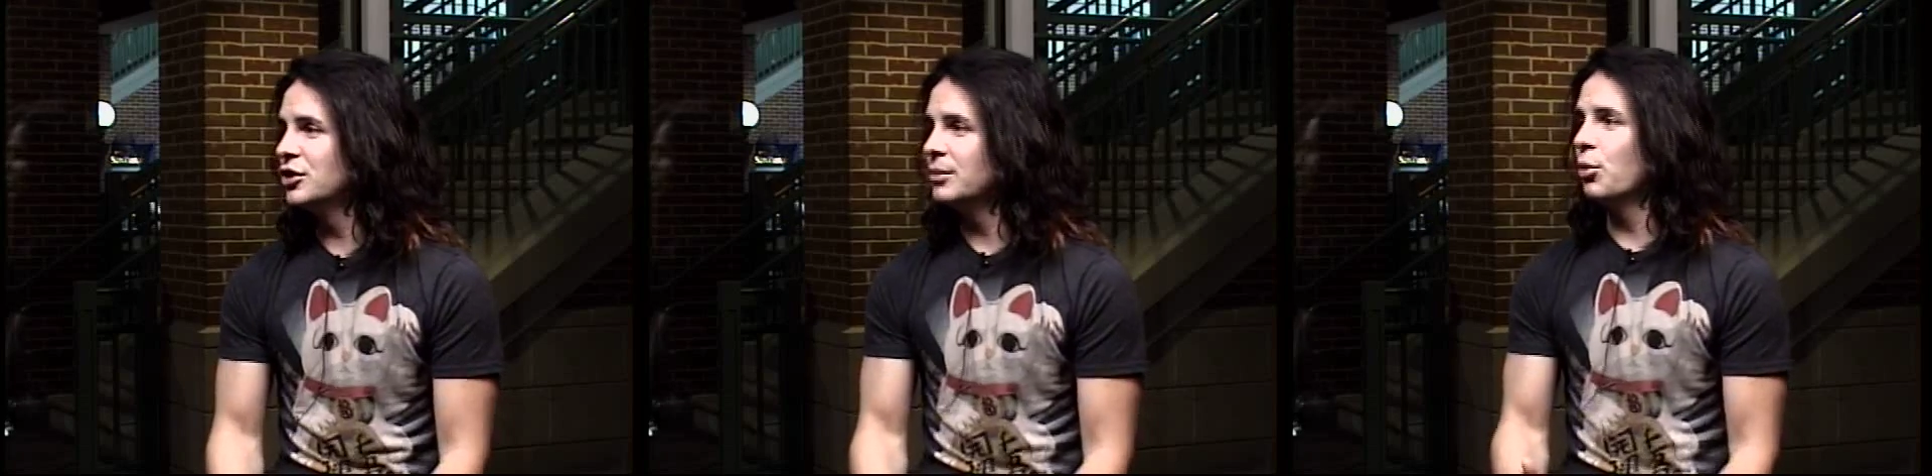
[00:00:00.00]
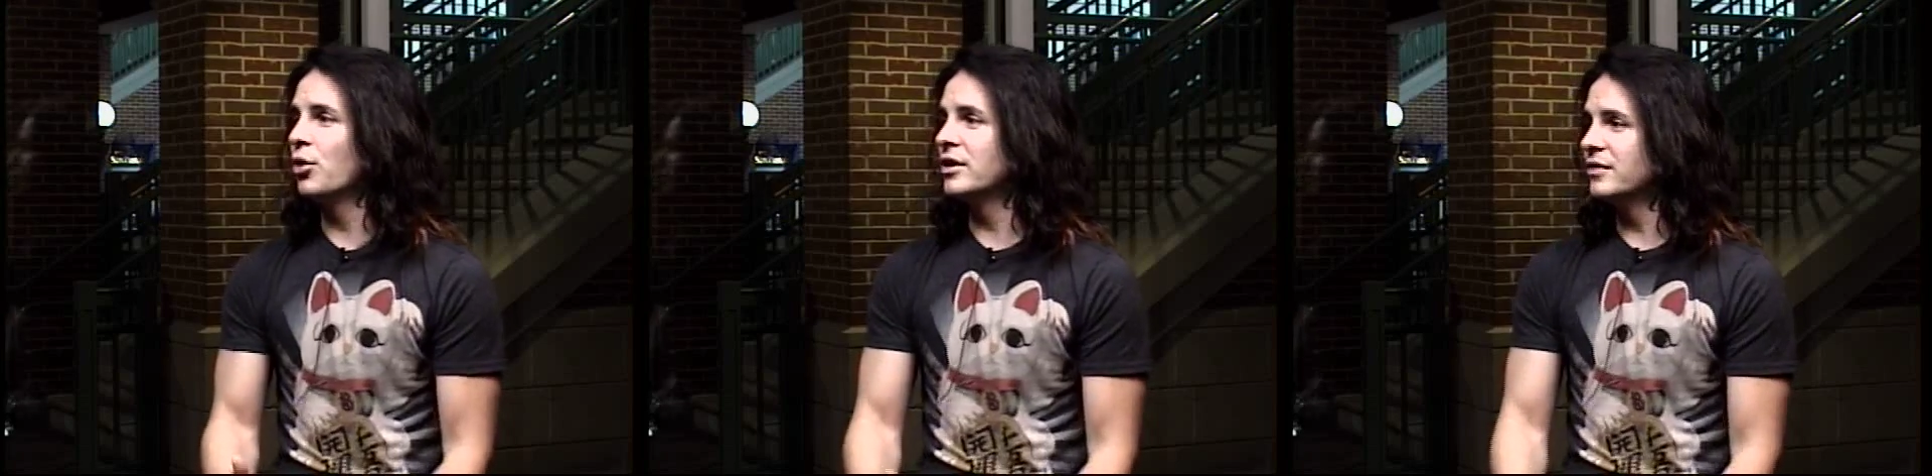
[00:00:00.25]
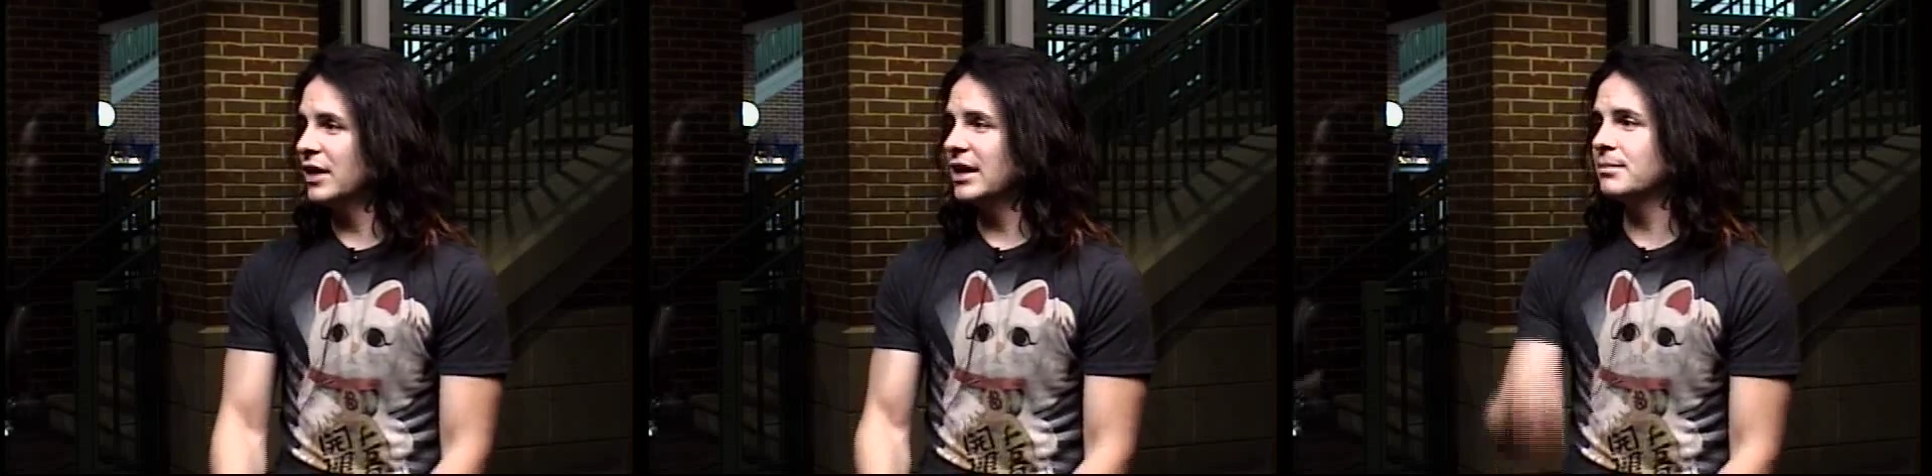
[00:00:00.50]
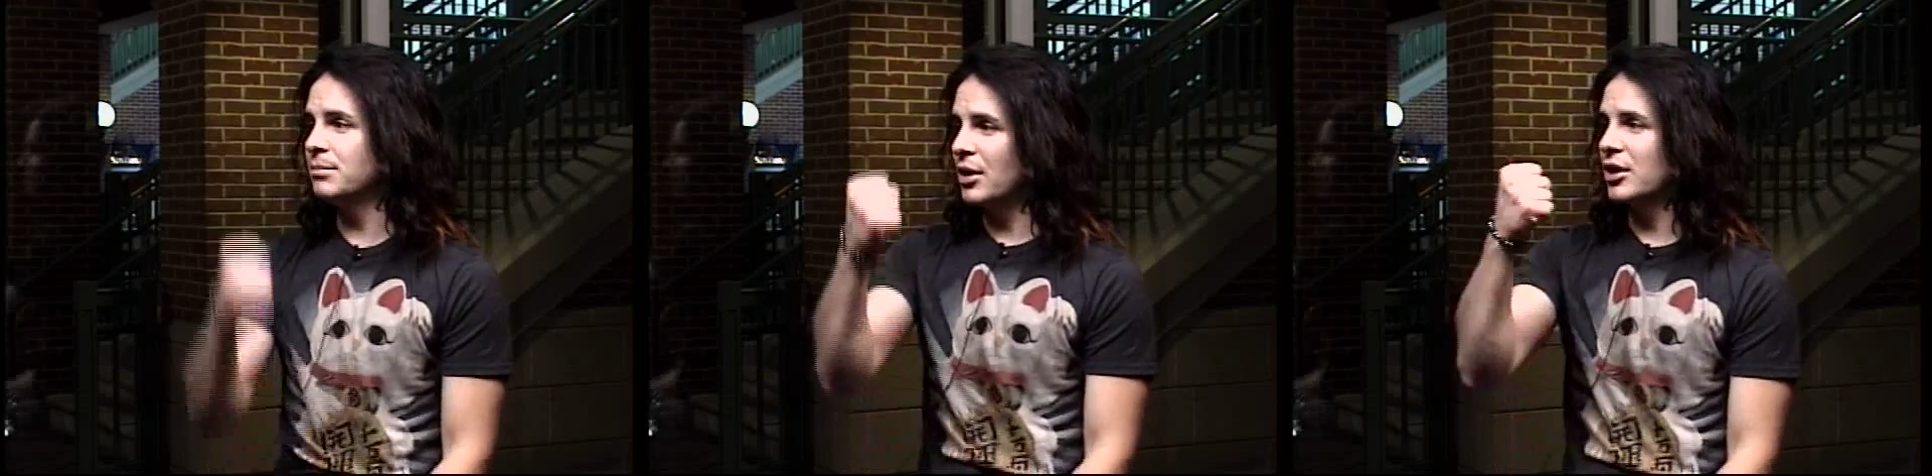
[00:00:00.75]
the point of
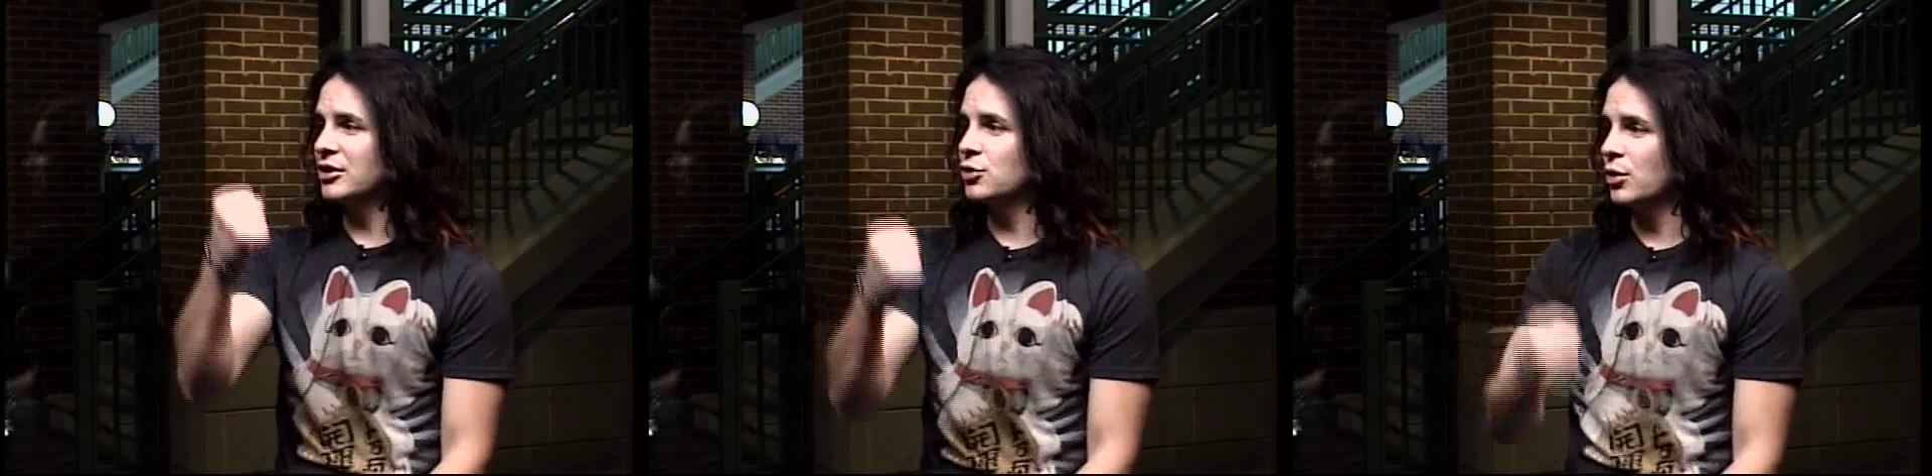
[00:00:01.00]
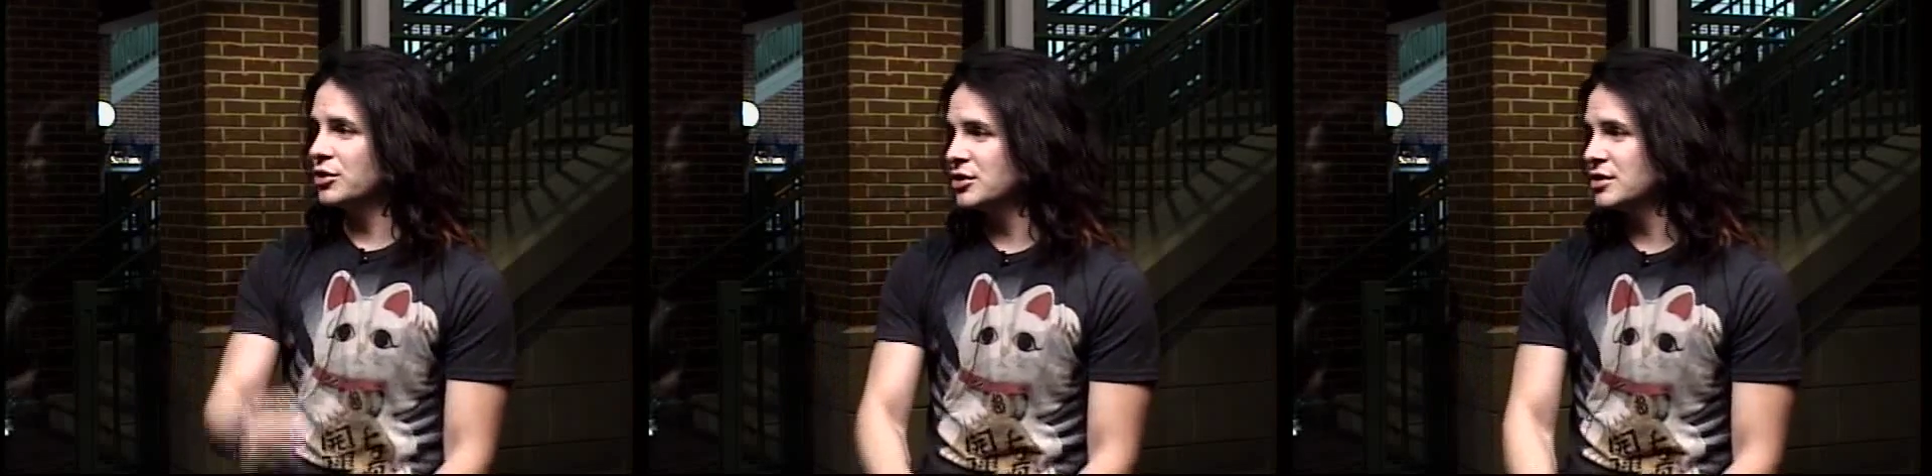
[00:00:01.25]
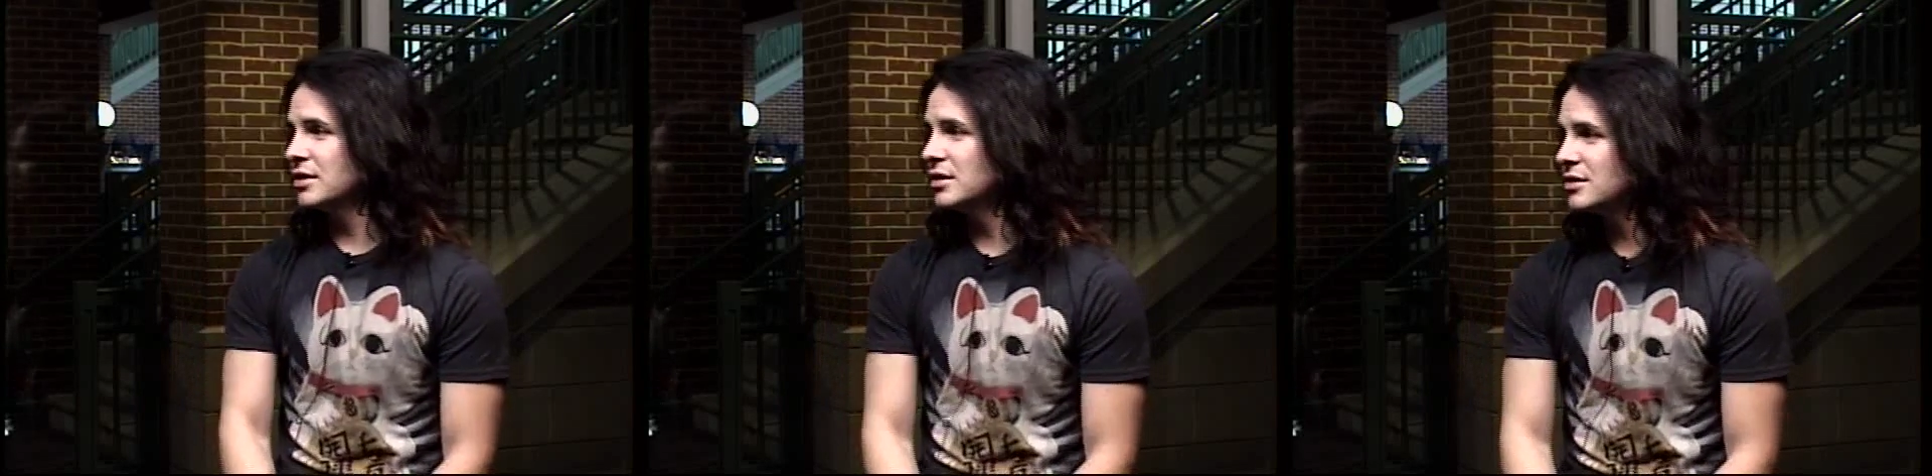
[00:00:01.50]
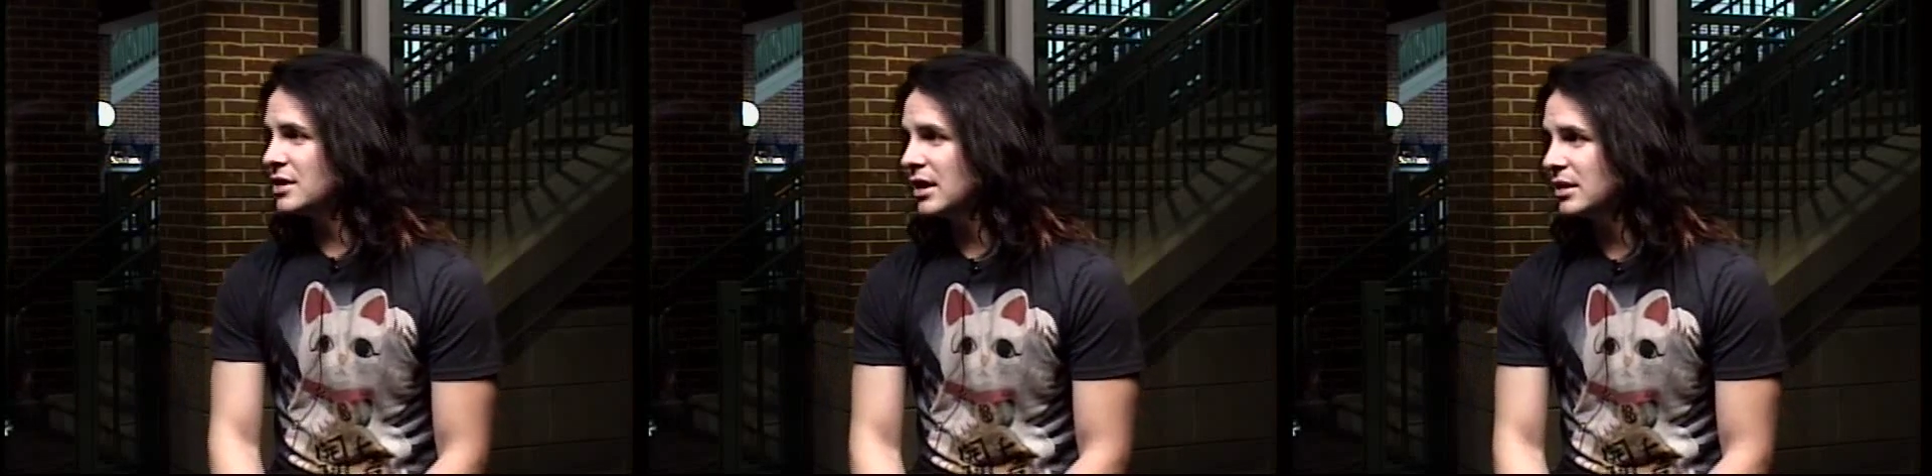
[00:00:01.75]
like burning torches and
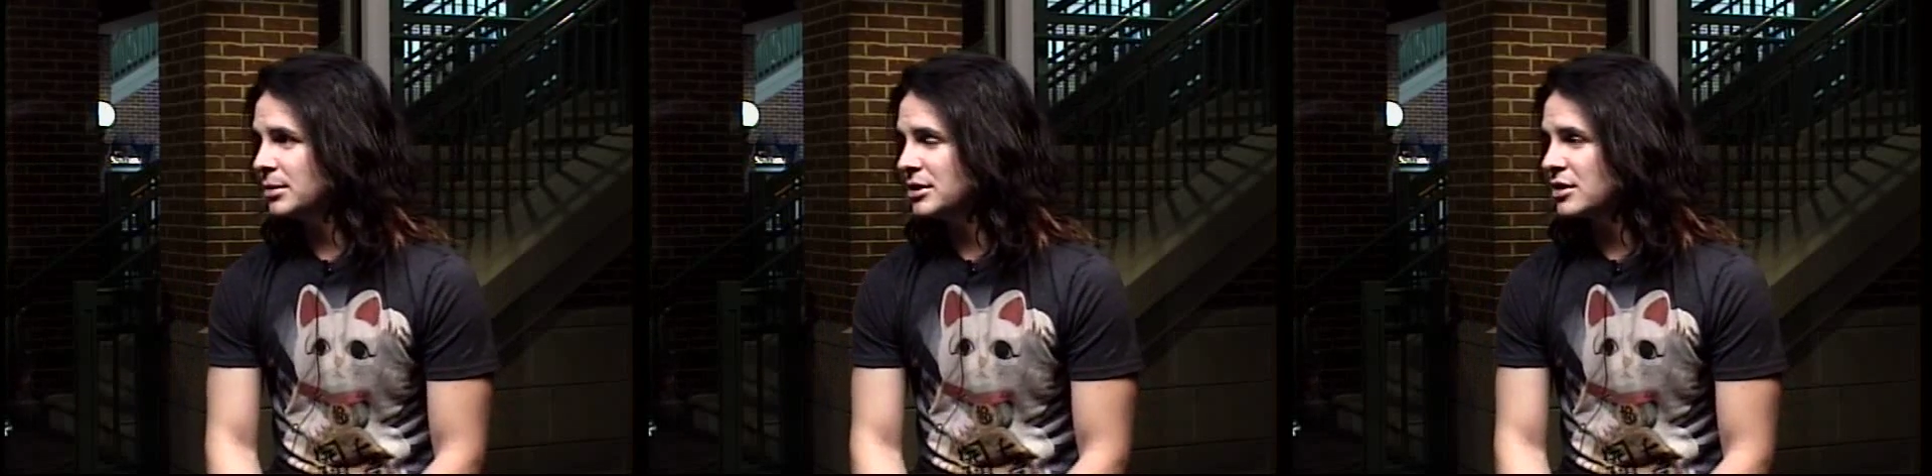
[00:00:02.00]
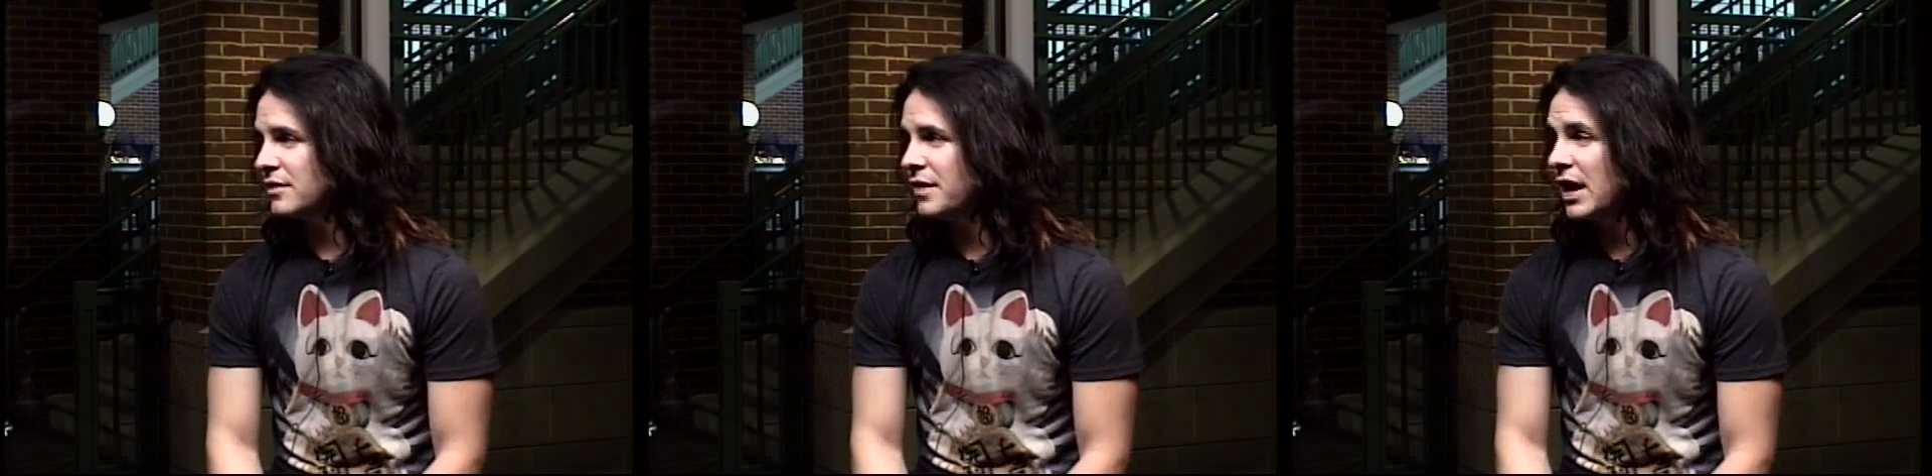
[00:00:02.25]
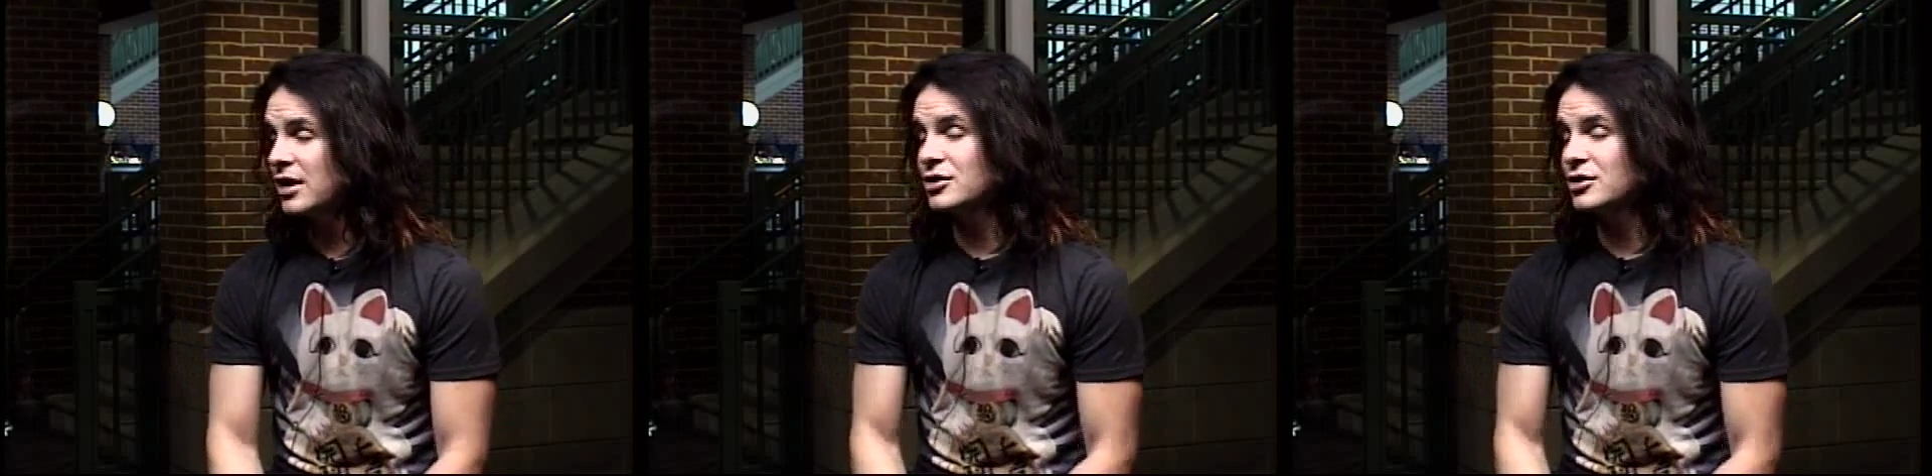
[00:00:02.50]
setting the place on fire.